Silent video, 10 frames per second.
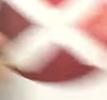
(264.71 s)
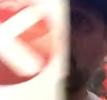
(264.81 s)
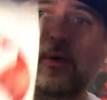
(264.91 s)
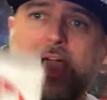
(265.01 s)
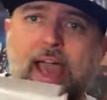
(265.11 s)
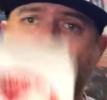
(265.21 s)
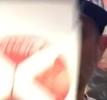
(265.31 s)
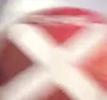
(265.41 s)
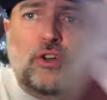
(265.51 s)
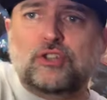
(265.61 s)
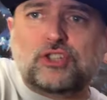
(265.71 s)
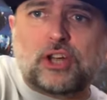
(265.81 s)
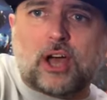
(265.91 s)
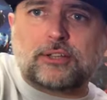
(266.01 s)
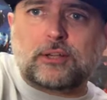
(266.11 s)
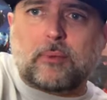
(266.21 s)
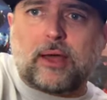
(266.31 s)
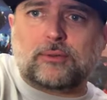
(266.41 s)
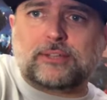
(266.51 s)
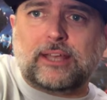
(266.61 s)
You can just
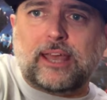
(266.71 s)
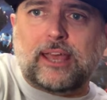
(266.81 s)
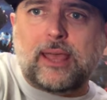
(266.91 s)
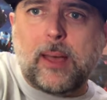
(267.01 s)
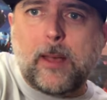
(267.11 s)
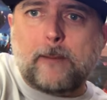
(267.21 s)
about see